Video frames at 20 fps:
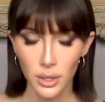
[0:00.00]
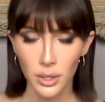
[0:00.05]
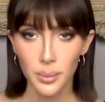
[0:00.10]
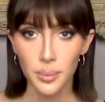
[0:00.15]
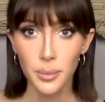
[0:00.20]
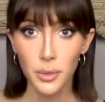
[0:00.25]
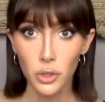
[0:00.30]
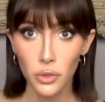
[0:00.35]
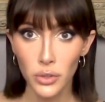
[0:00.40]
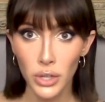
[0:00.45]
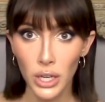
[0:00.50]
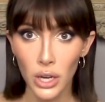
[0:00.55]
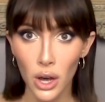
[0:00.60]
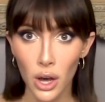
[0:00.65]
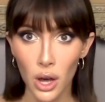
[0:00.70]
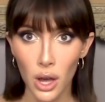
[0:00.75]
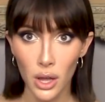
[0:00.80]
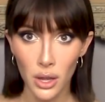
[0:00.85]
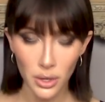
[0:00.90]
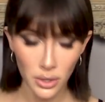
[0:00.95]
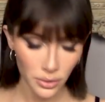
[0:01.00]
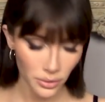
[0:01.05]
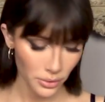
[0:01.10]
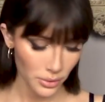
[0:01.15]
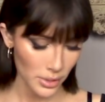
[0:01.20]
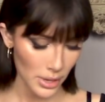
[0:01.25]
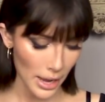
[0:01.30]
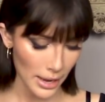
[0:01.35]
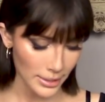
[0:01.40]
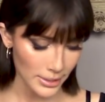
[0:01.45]
moving on
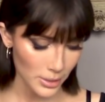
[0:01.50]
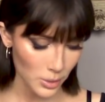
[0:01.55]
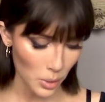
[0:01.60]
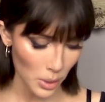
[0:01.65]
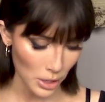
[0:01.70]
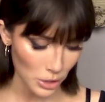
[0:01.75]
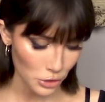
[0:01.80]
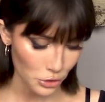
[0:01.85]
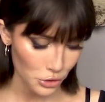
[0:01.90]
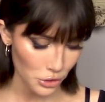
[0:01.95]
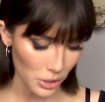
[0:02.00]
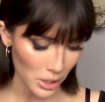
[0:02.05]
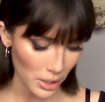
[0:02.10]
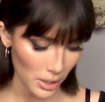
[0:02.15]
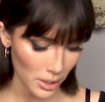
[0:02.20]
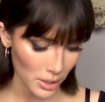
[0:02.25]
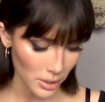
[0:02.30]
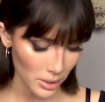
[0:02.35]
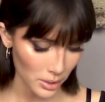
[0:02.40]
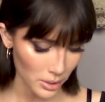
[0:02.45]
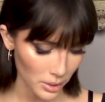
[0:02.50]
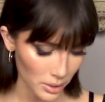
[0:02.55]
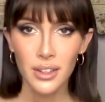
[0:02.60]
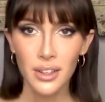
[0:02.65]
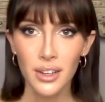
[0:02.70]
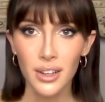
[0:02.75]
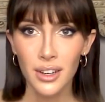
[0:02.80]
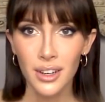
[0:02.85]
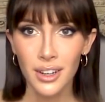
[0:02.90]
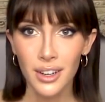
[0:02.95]
next question
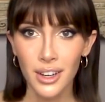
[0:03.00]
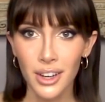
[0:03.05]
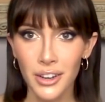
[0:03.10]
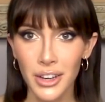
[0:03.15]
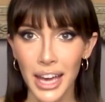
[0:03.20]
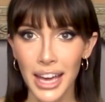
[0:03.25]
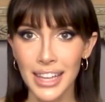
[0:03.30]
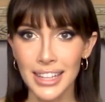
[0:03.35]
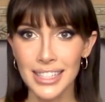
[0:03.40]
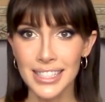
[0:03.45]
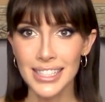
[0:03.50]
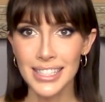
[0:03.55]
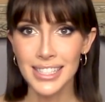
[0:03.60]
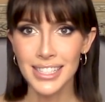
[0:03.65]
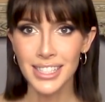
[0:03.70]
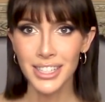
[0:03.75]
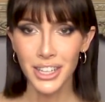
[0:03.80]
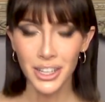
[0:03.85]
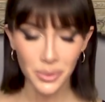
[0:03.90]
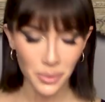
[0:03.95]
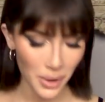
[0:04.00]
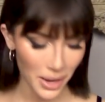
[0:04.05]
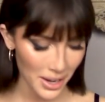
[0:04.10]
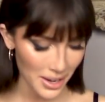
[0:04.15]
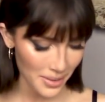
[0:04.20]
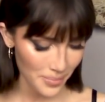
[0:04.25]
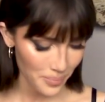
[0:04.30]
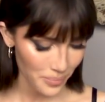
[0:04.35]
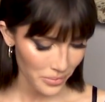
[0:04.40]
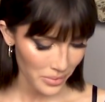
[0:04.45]
okay this is a good
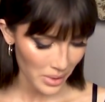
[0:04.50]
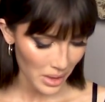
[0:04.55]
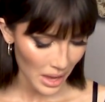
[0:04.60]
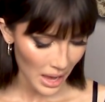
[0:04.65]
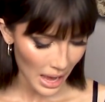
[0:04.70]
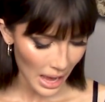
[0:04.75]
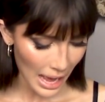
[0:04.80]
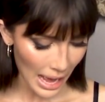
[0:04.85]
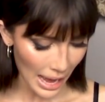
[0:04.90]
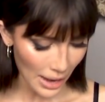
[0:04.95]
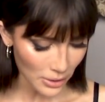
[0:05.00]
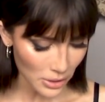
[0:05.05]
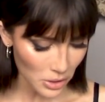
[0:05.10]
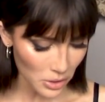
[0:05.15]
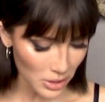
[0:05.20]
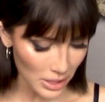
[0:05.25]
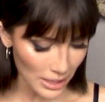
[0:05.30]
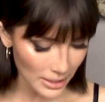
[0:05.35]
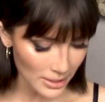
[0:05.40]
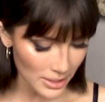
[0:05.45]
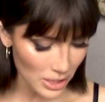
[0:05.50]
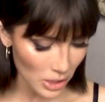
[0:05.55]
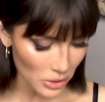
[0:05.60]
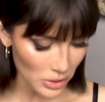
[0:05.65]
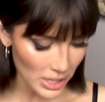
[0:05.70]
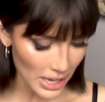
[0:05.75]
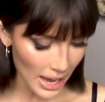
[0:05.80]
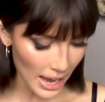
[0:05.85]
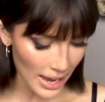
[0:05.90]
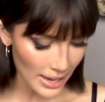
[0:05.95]
one how do you think
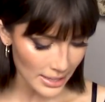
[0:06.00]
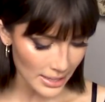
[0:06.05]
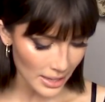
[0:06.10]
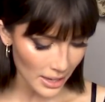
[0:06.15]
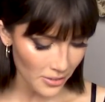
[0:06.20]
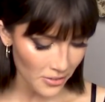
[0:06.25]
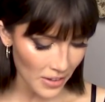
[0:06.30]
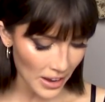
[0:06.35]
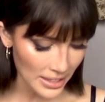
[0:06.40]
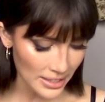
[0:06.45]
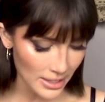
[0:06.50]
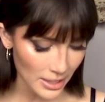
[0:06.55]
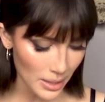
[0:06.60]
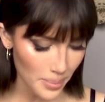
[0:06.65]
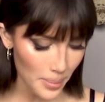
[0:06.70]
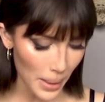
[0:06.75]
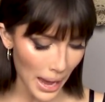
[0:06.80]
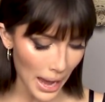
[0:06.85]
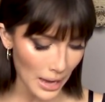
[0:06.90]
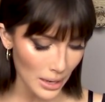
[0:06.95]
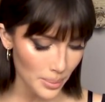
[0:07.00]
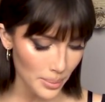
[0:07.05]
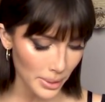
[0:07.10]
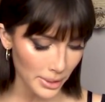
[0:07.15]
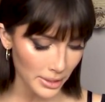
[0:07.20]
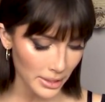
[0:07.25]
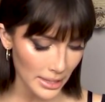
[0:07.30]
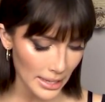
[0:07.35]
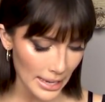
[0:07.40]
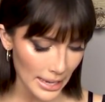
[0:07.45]
zodiacs affect
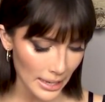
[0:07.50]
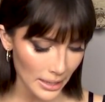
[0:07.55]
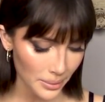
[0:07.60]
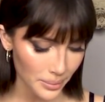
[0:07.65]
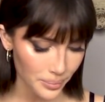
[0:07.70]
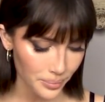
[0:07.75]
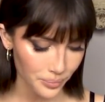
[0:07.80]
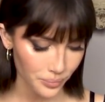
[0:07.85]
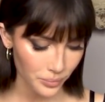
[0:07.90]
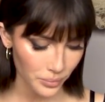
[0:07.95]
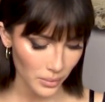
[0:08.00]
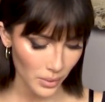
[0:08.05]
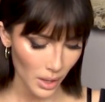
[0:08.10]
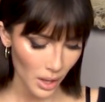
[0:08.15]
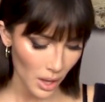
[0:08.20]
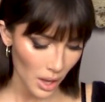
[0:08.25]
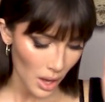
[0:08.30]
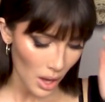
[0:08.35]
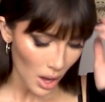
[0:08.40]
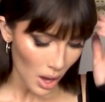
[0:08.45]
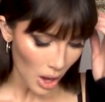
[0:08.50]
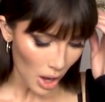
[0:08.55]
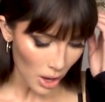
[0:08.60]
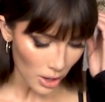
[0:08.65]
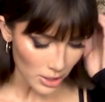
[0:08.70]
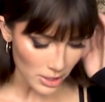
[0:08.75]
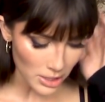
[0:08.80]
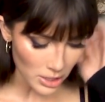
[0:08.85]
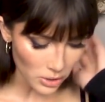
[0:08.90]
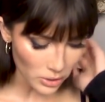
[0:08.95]
compatibility
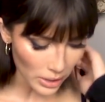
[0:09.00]
also